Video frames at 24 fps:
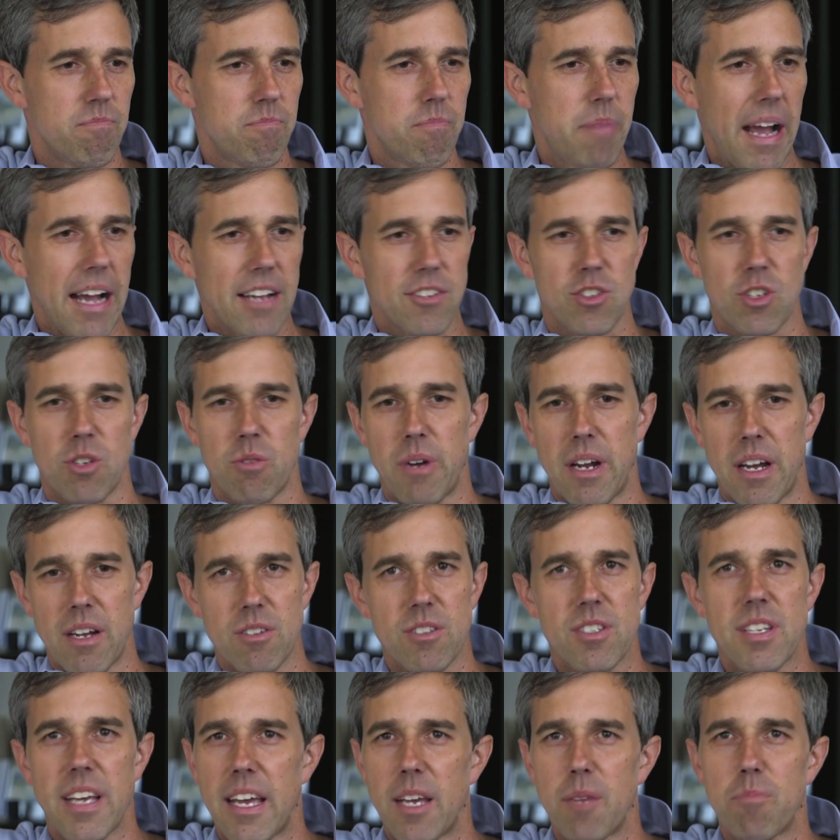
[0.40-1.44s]
passing
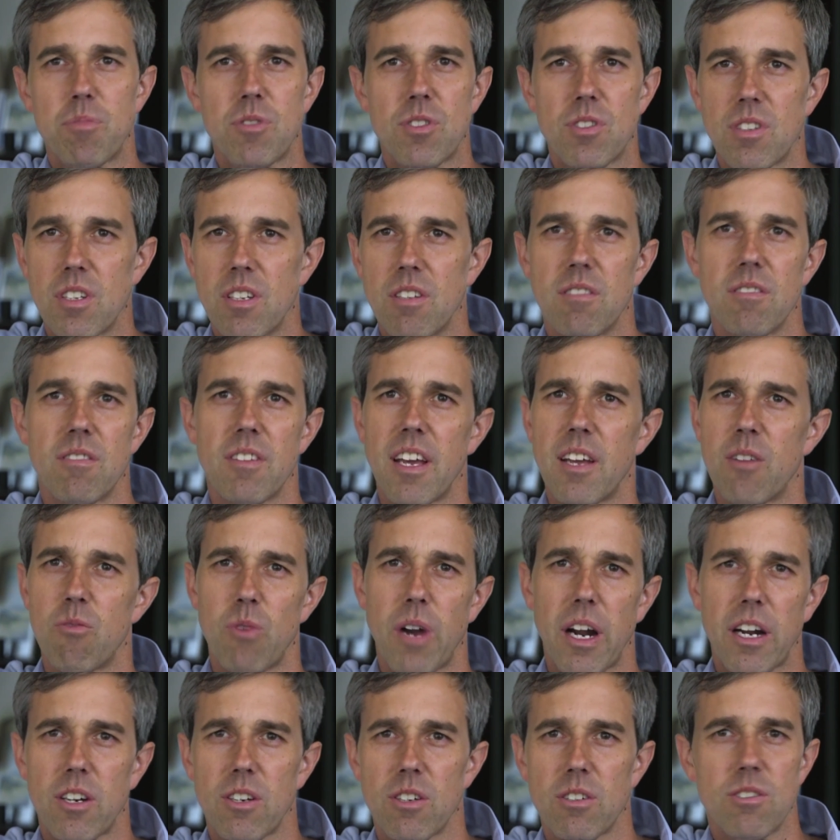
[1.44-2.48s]
around tapes and
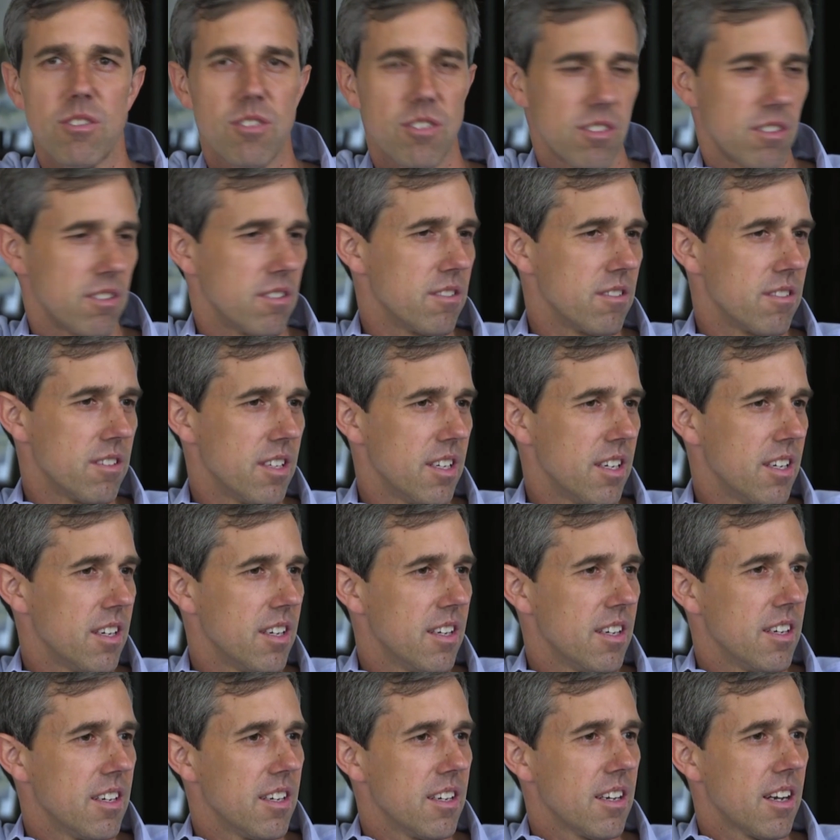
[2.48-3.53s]
records. And
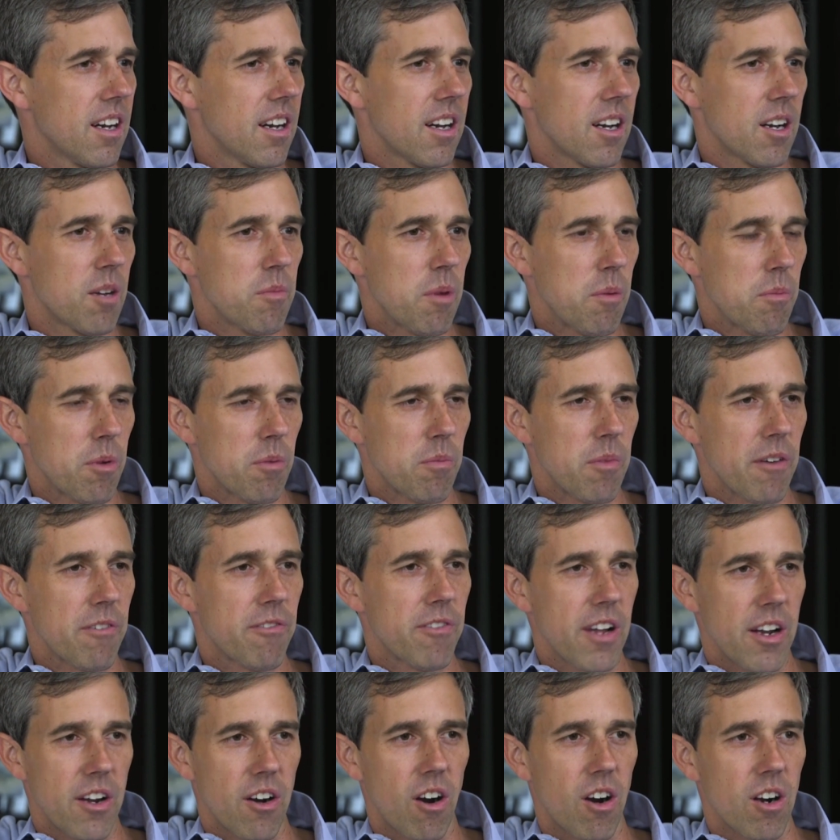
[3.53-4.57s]
I remember my
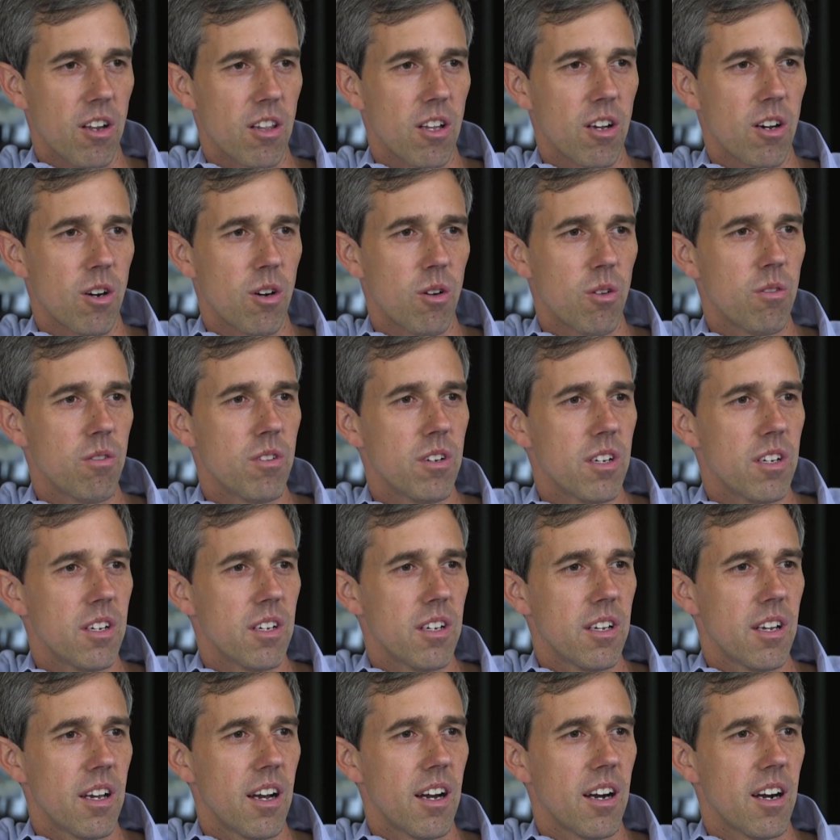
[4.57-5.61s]
friend Arlo
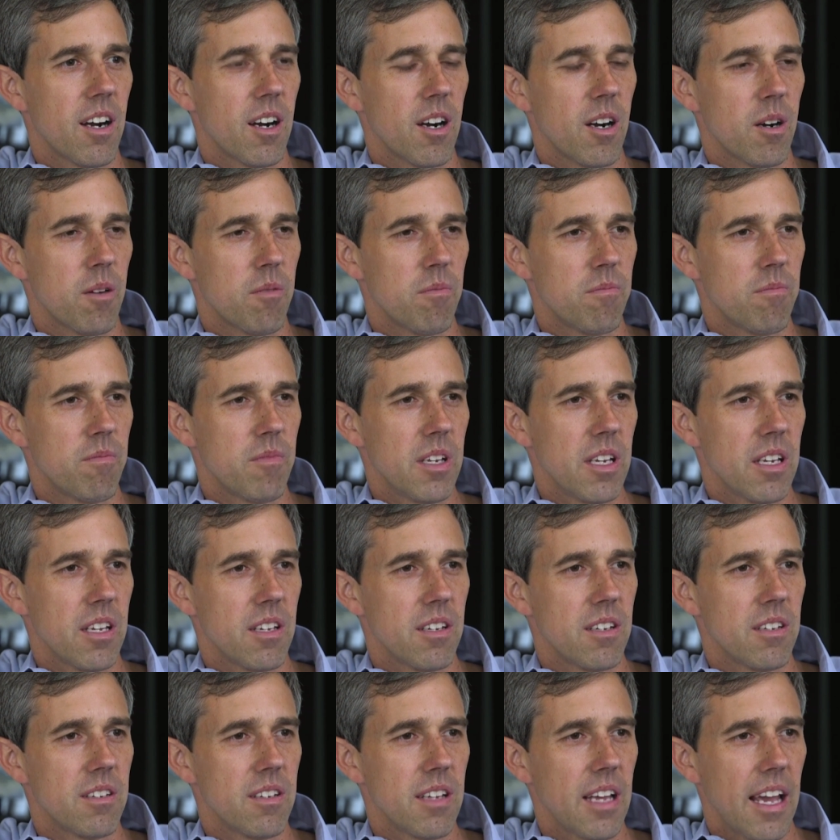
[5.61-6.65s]

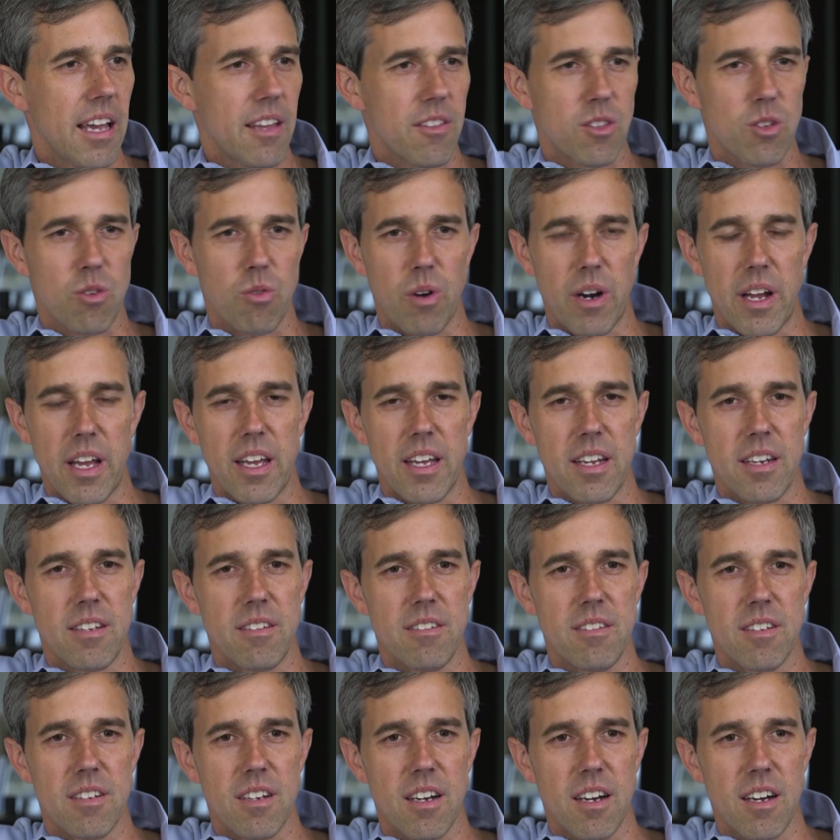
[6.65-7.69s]
in 8th
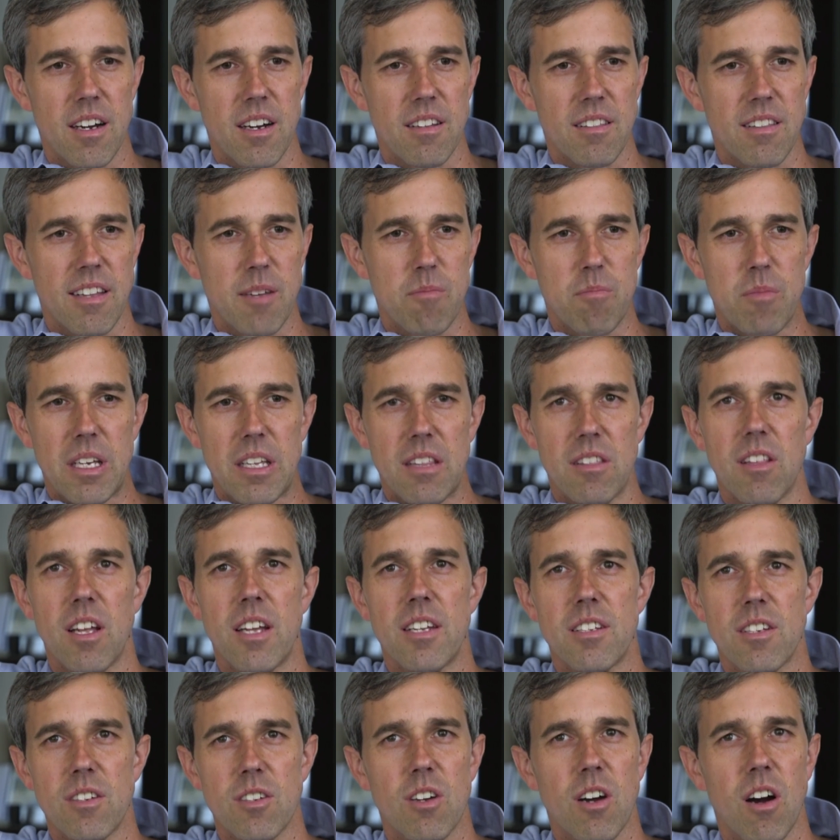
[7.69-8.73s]
grade lent me
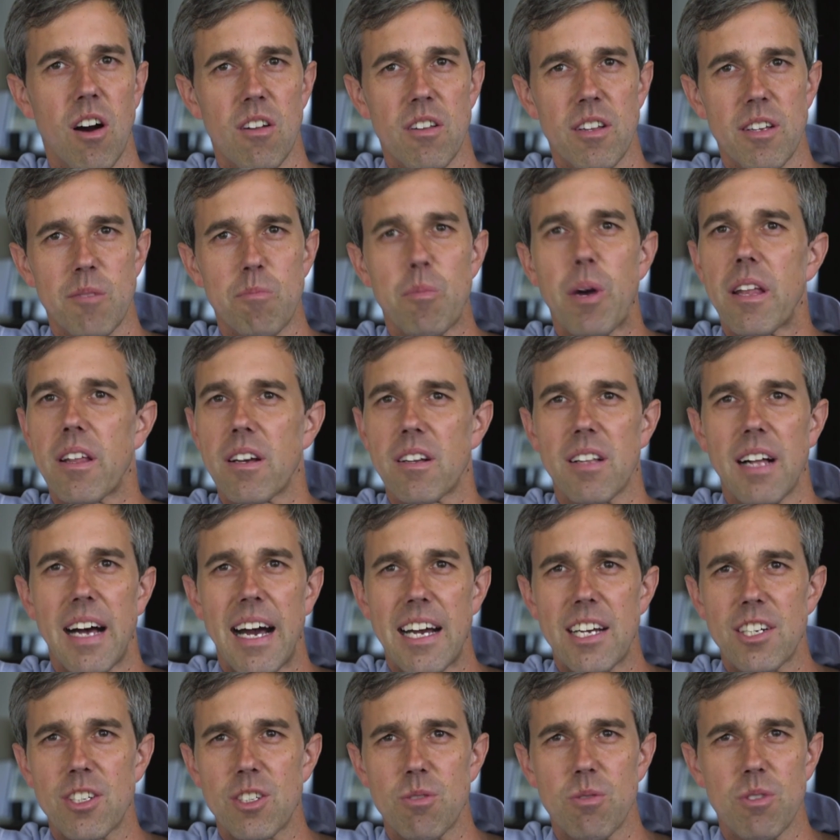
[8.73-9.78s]
London Calling by The
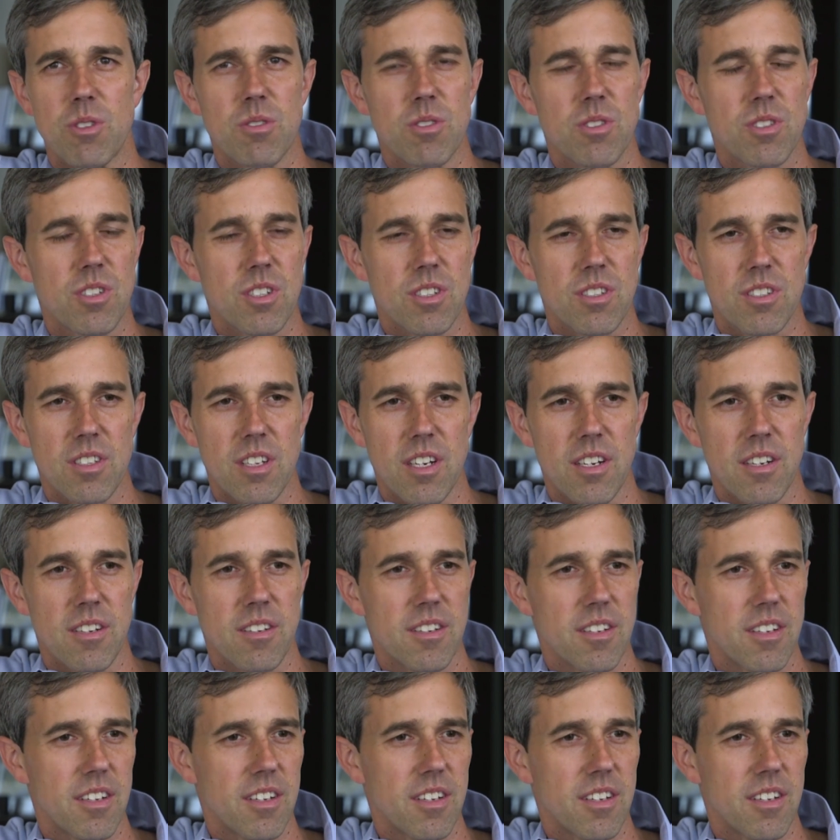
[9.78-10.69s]
Clash, which is just a